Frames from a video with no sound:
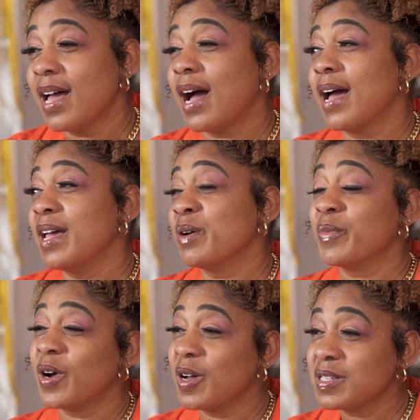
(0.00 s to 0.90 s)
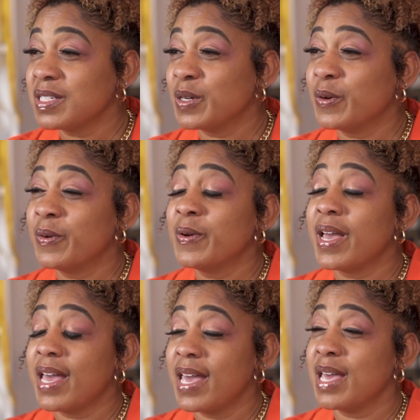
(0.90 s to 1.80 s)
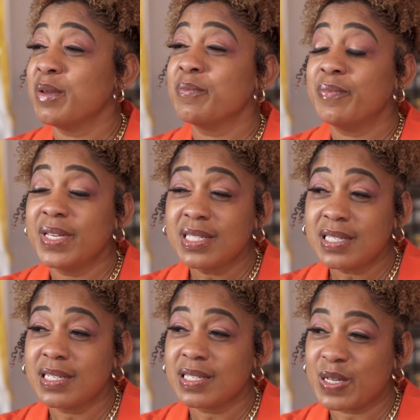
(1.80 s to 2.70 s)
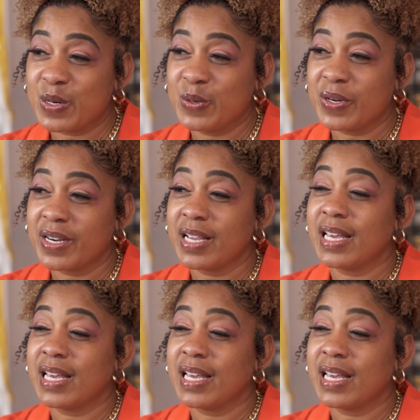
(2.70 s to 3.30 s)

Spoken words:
I am also a business owner,